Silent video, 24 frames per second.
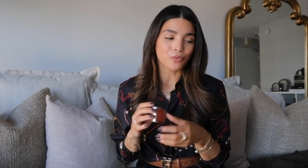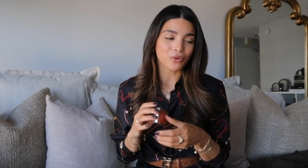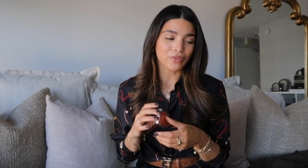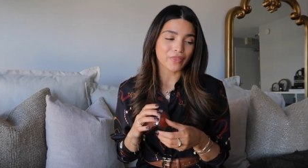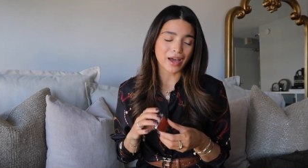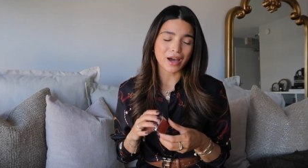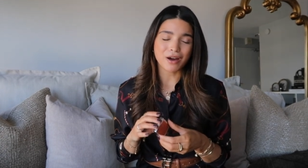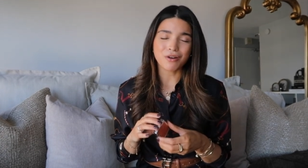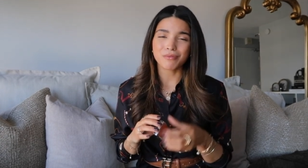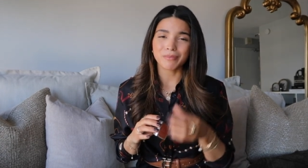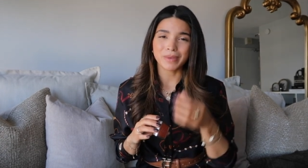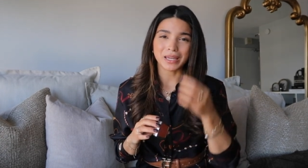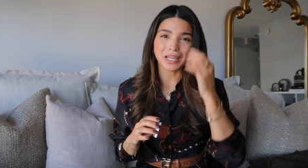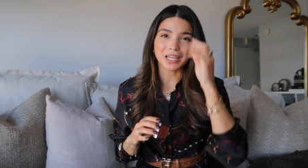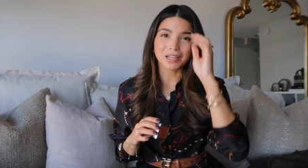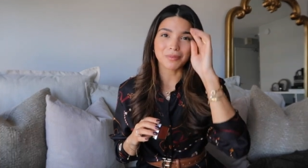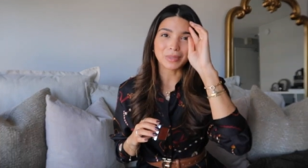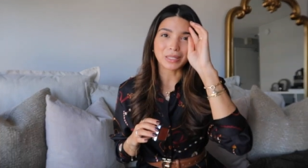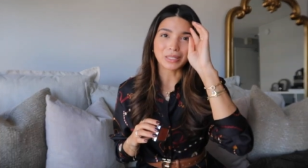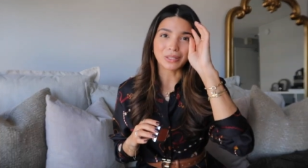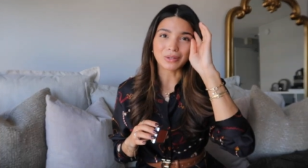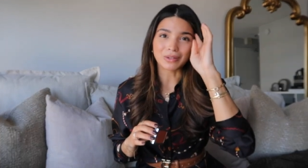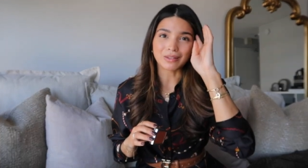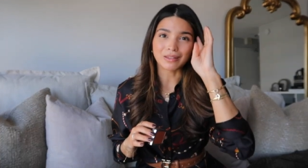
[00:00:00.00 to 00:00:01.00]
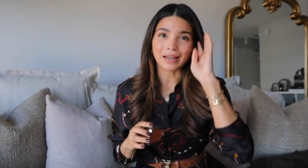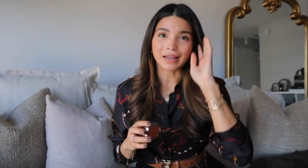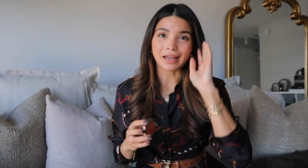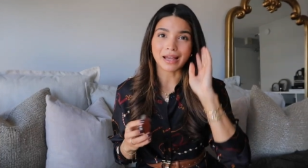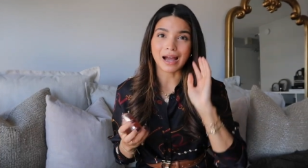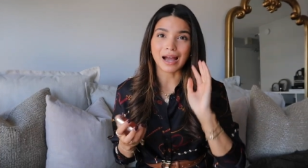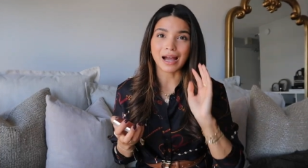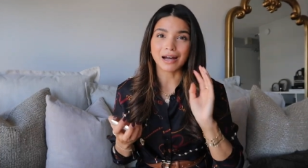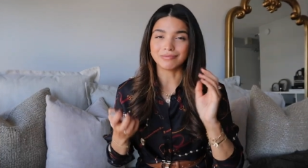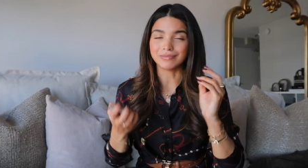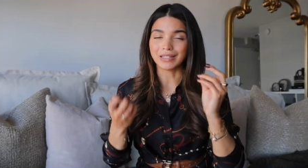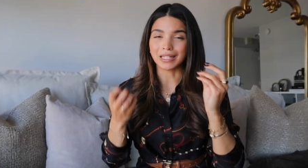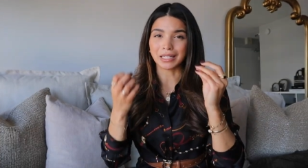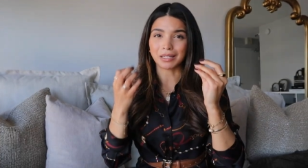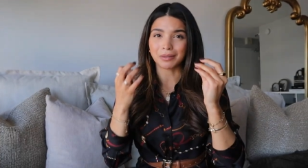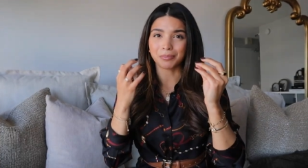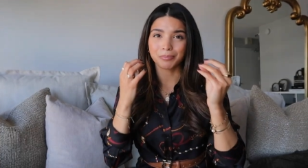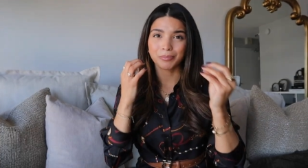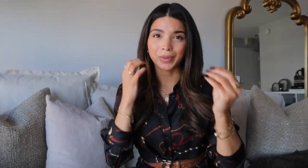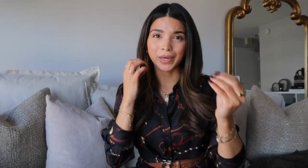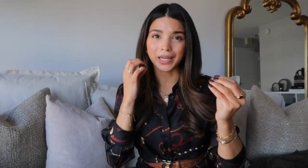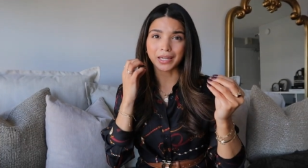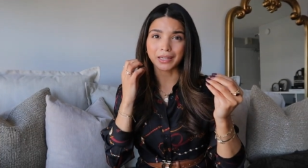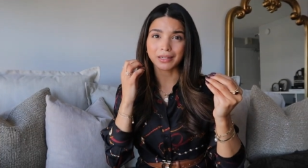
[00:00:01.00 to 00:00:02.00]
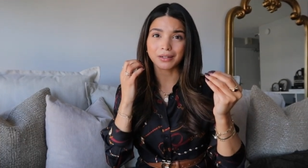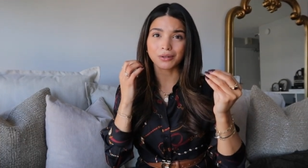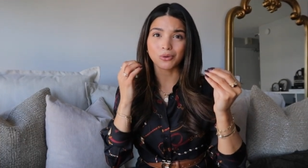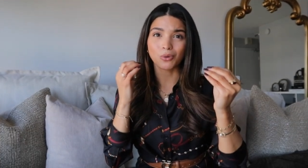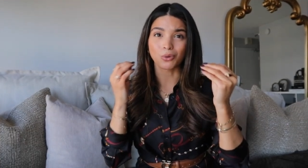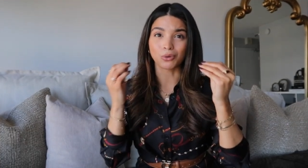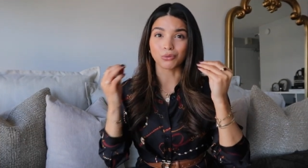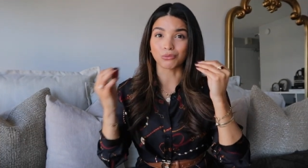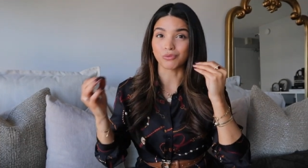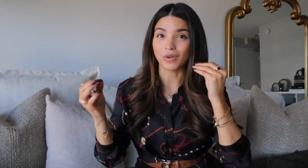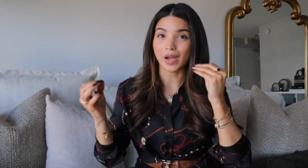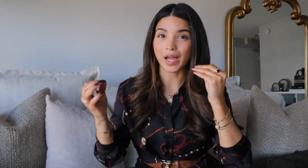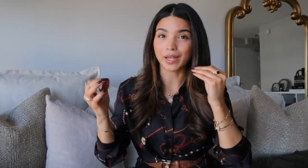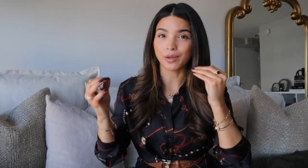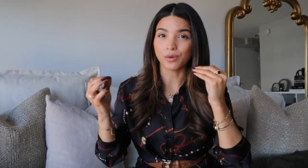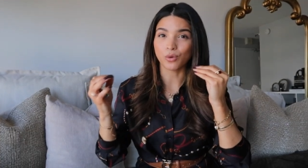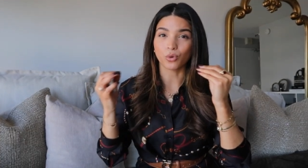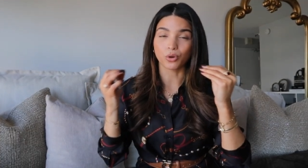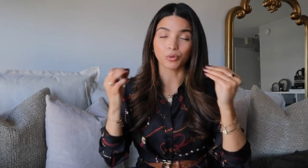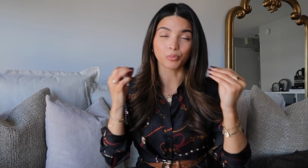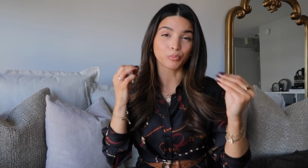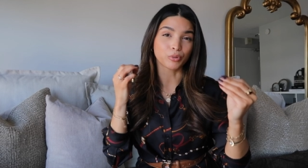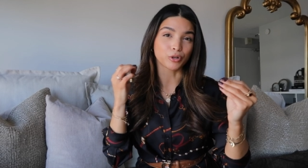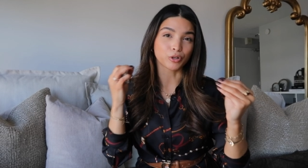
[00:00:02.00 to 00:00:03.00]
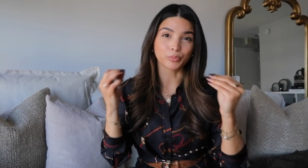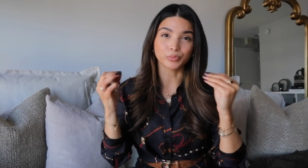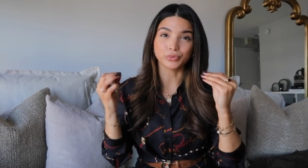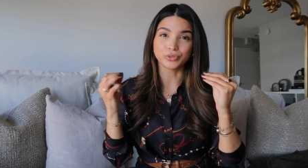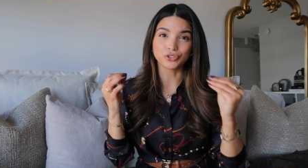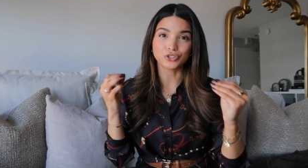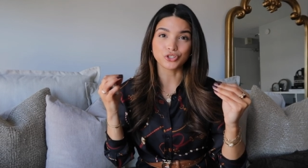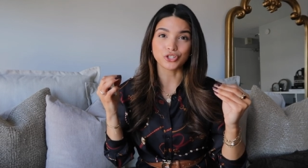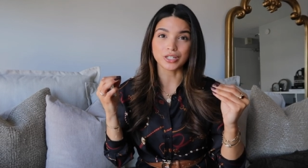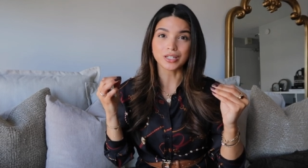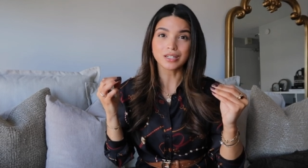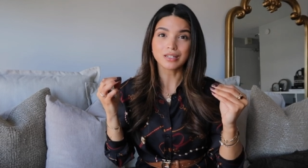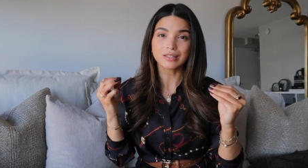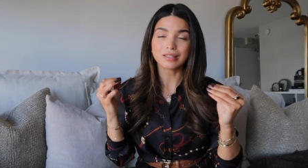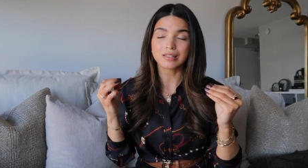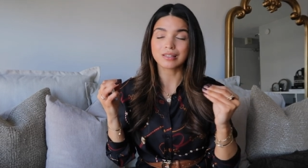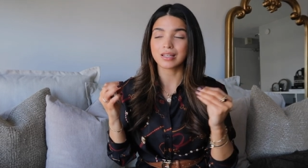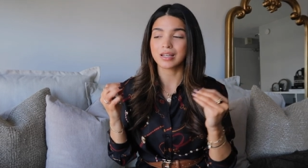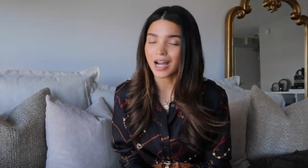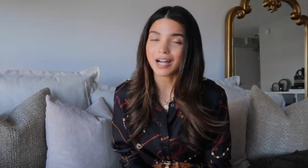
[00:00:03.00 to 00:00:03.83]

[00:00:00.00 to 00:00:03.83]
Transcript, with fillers: without making me look like I have like pink or red or purple cheeks.